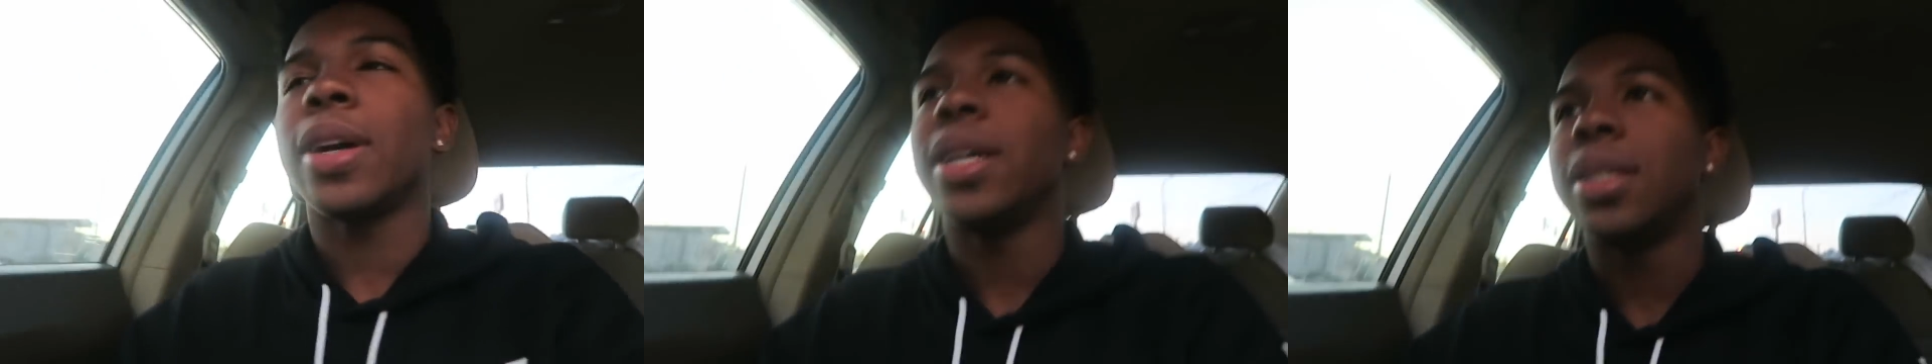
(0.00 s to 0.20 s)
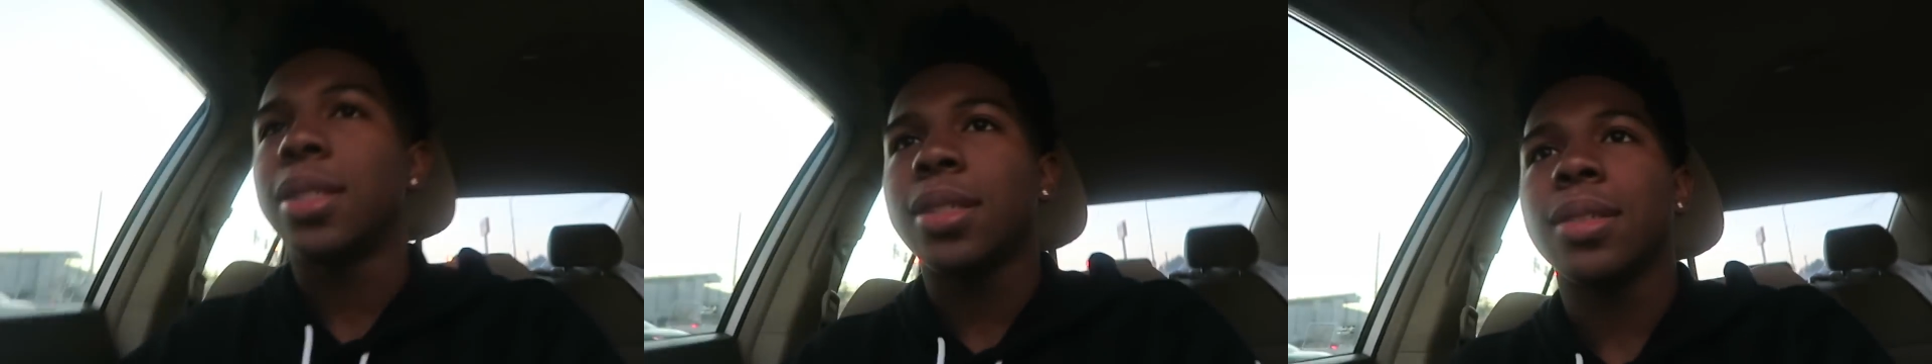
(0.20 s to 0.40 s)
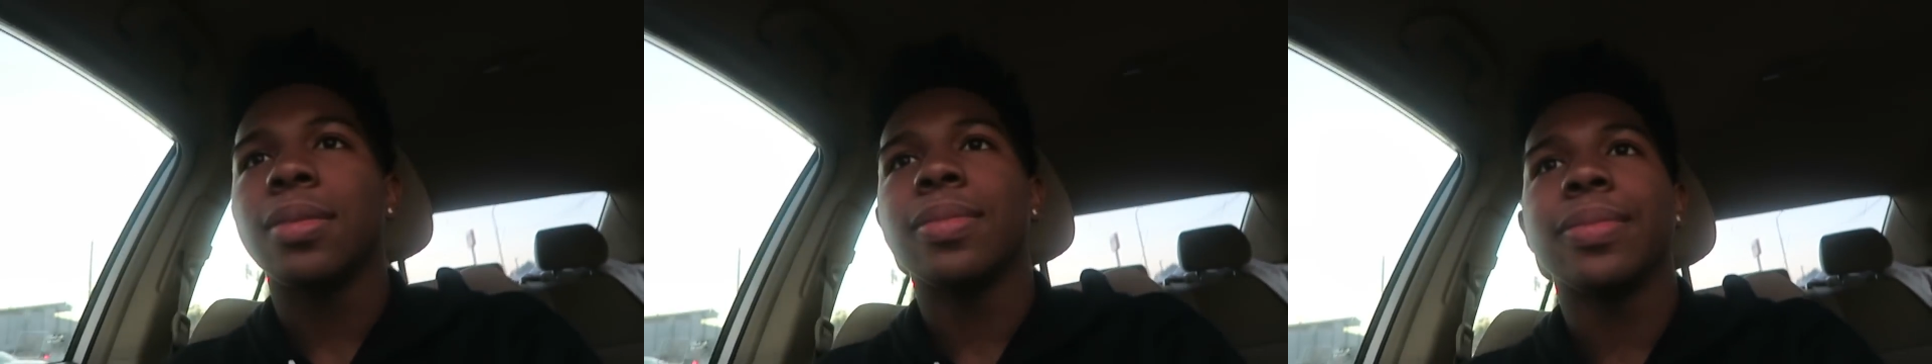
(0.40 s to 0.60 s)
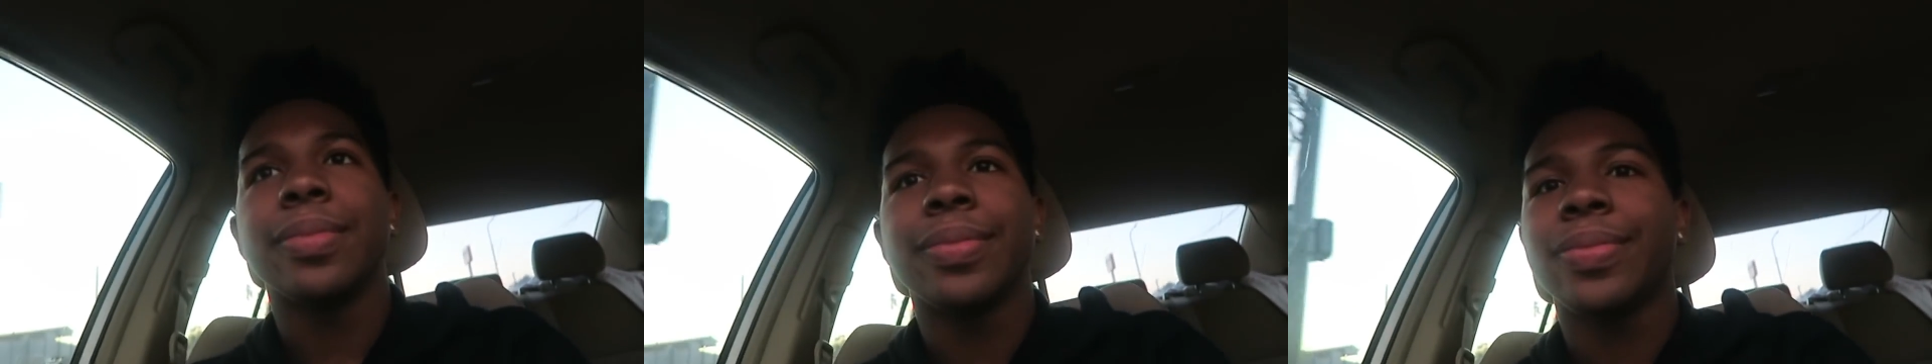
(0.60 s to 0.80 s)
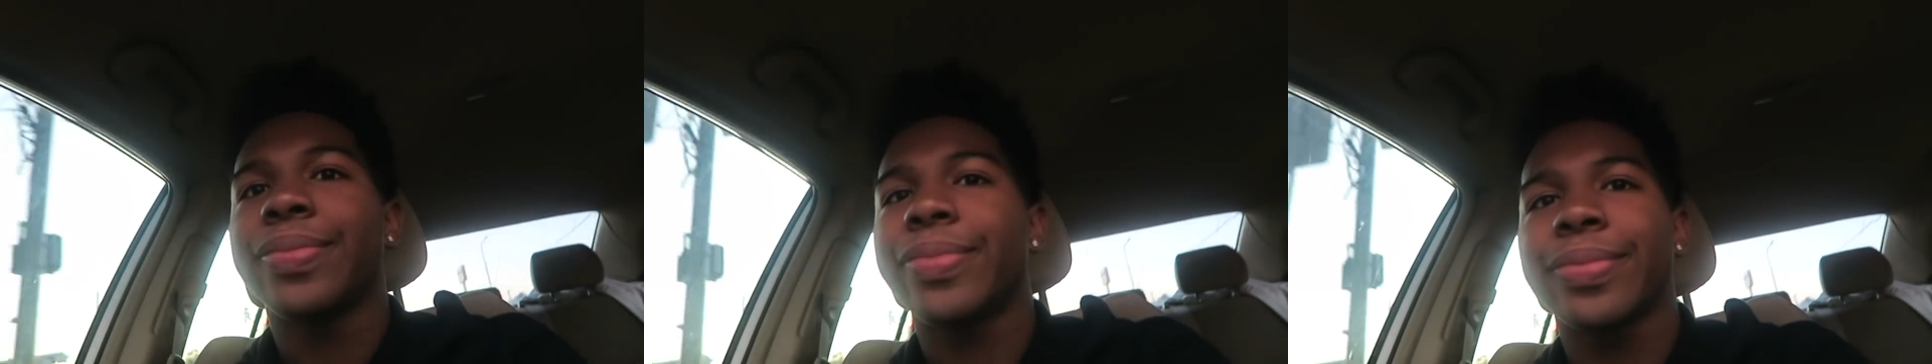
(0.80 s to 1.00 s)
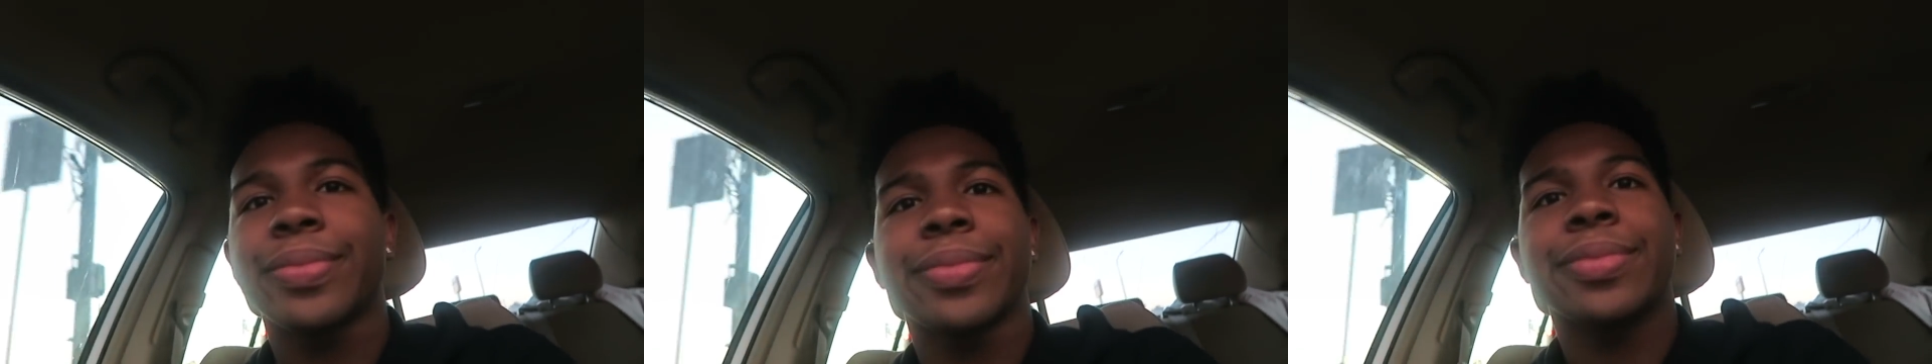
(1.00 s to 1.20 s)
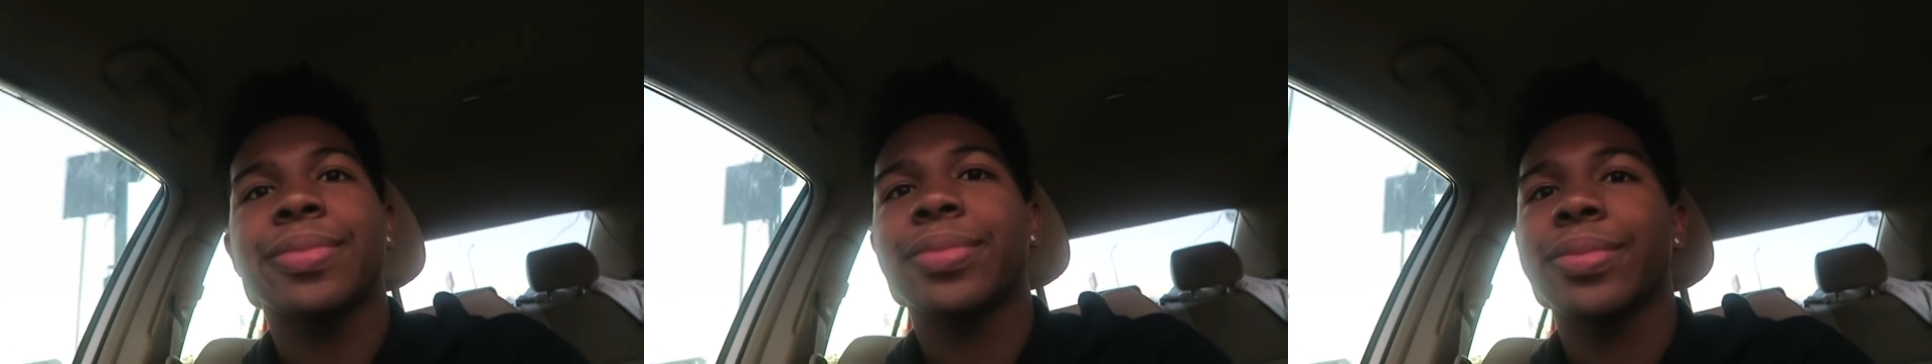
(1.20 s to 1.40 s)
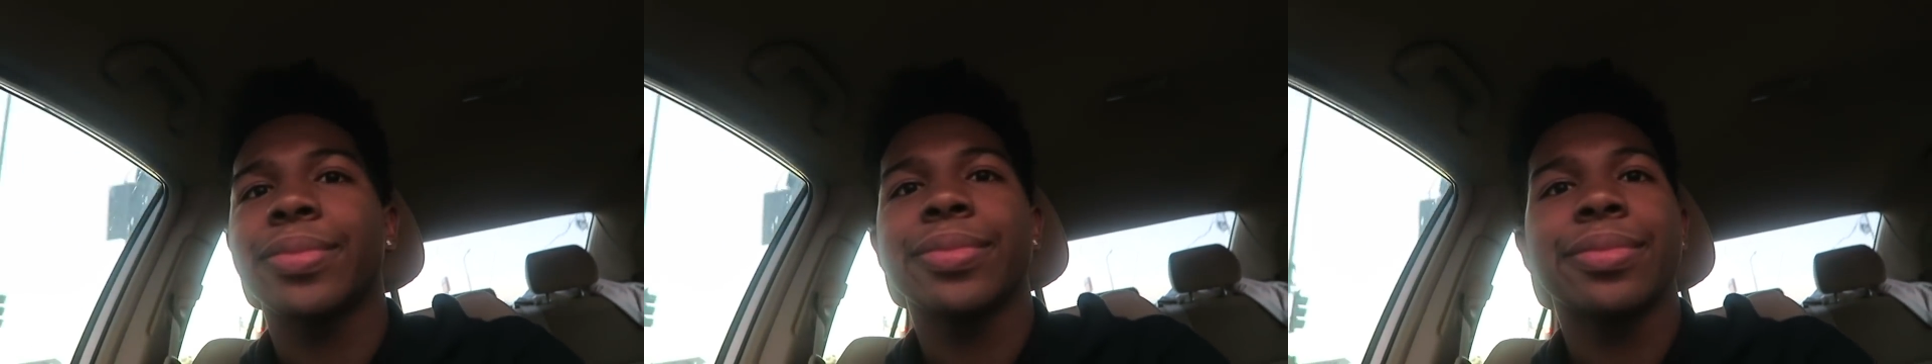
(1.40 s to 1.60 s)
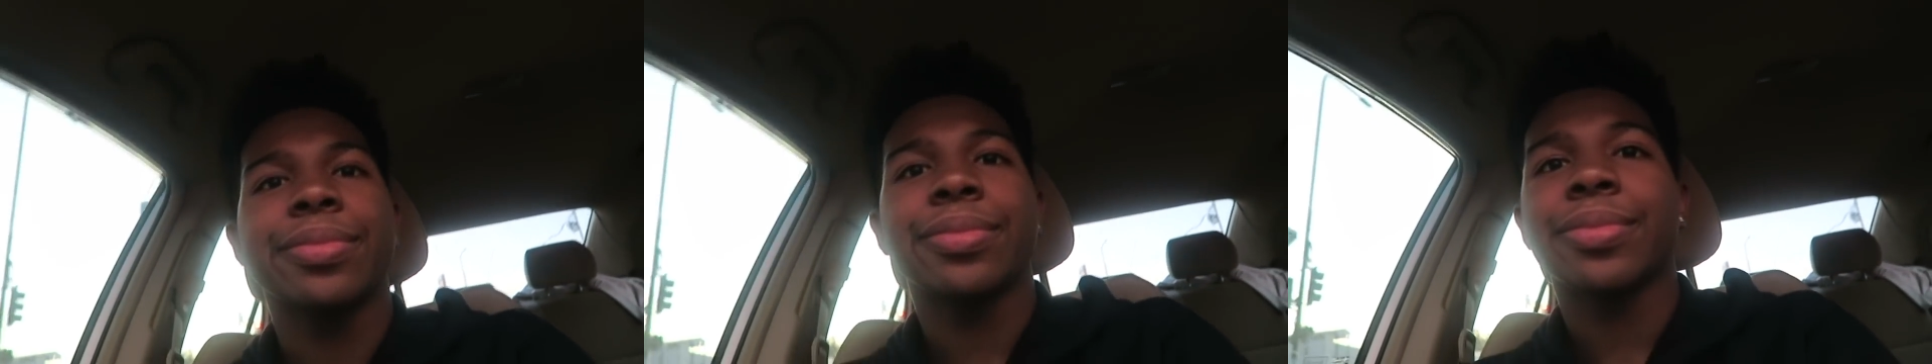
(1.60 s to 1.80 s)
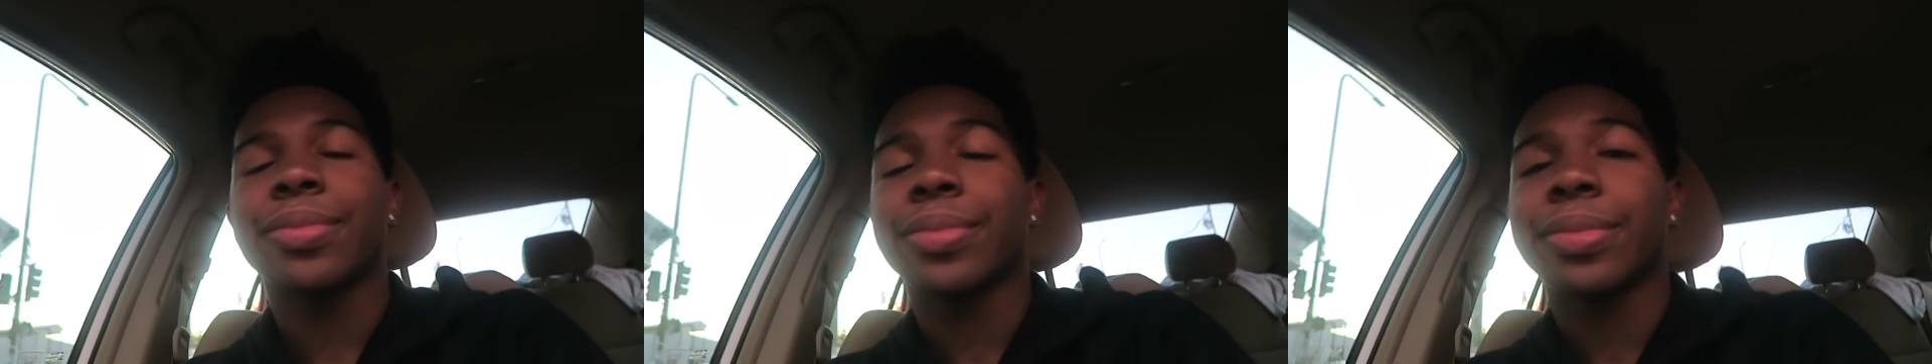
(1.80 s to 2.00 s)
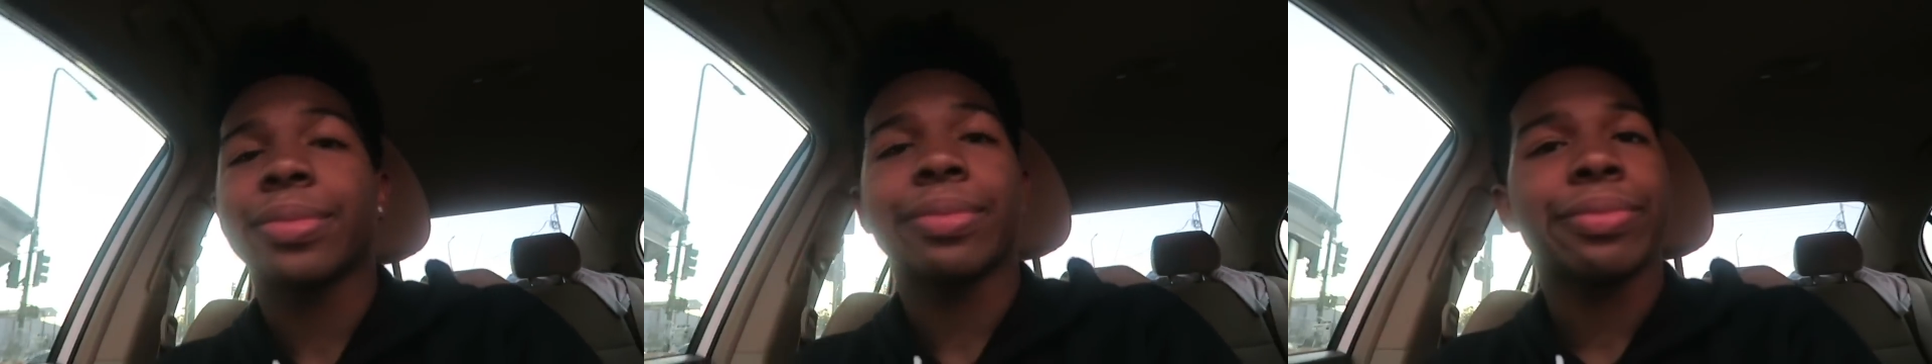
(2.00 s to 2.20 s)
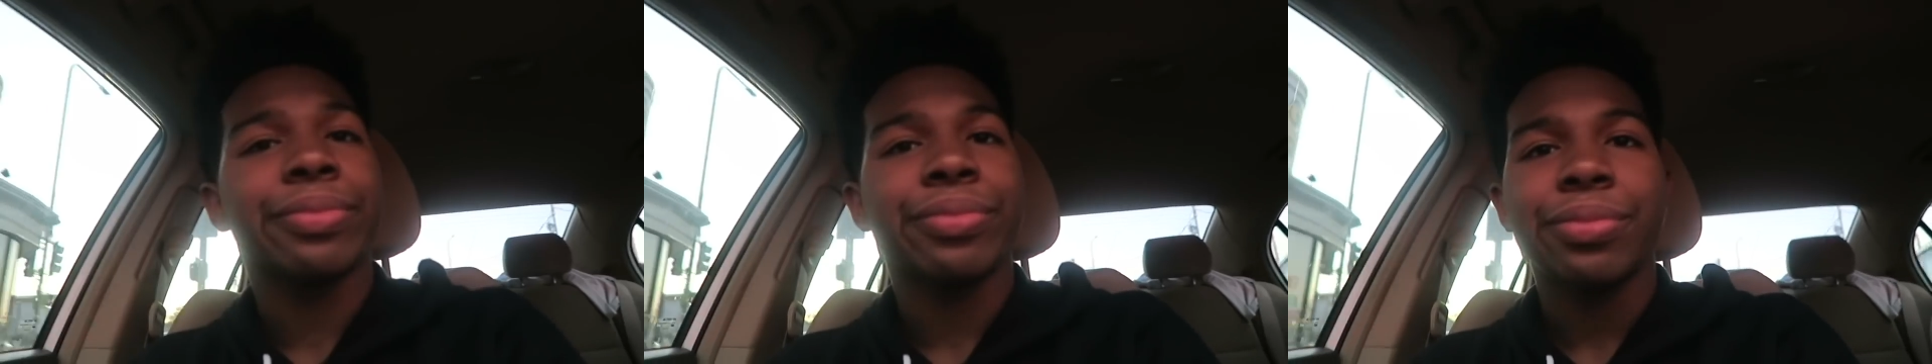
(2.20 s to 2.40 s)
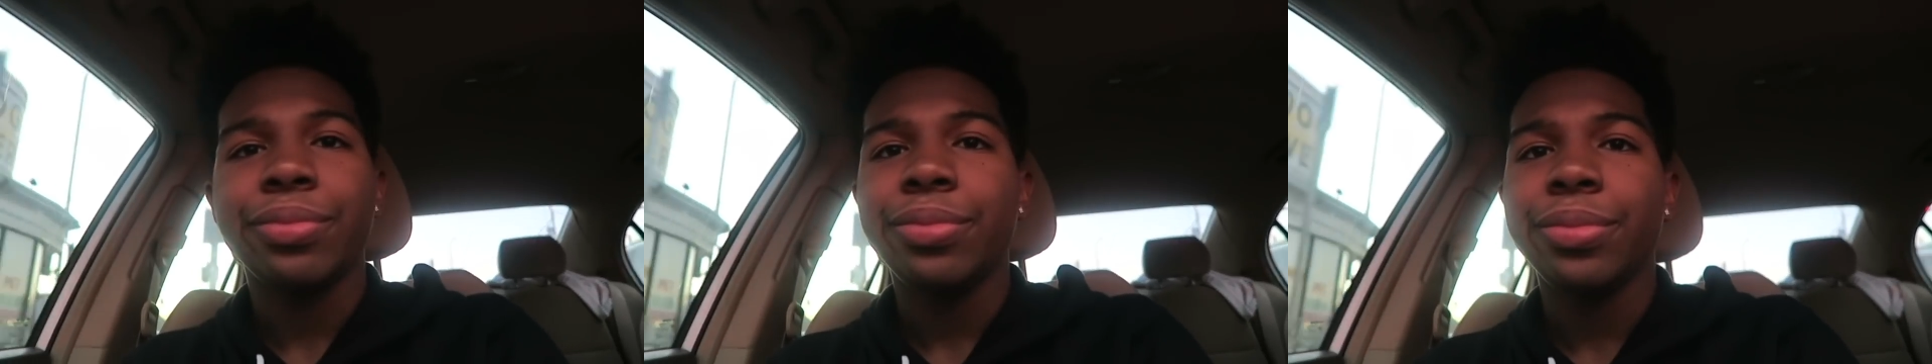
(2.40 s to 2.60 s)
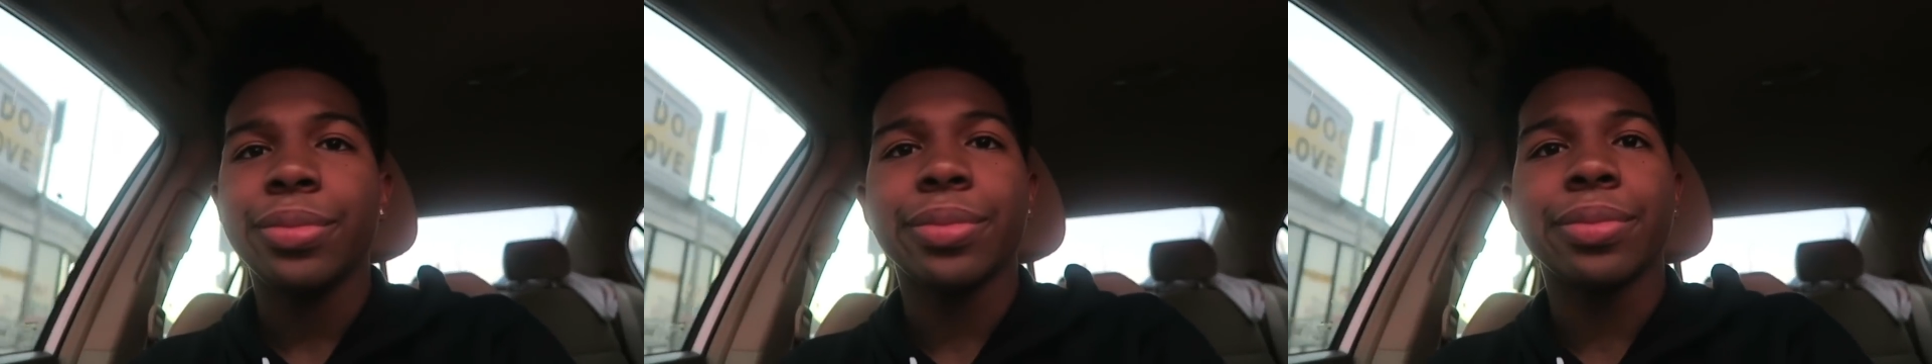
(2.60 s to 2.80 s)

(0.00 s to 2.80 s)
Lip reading: I mean, that would have, like, made you think.